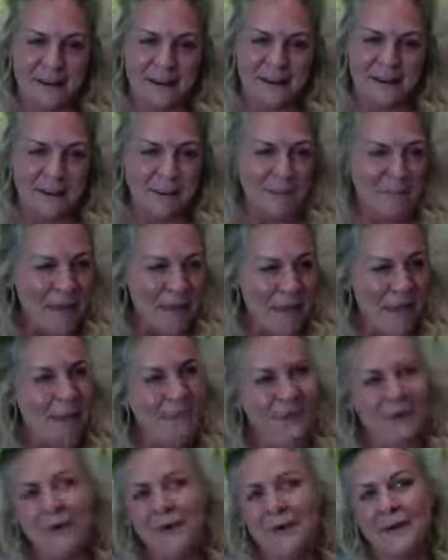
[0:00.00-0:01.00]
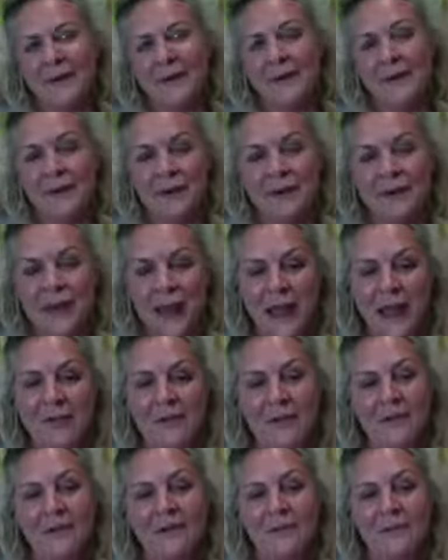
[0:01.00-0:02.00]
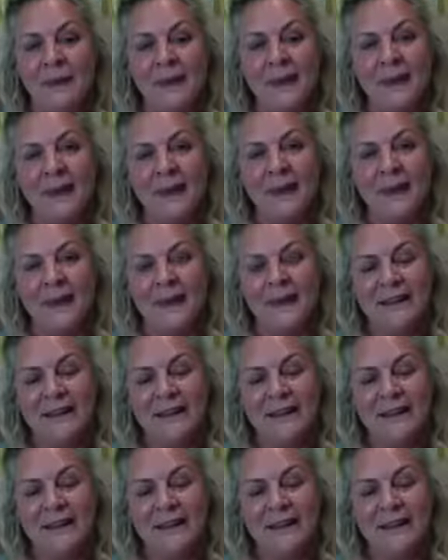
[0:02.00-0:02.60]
remember who you came here to be?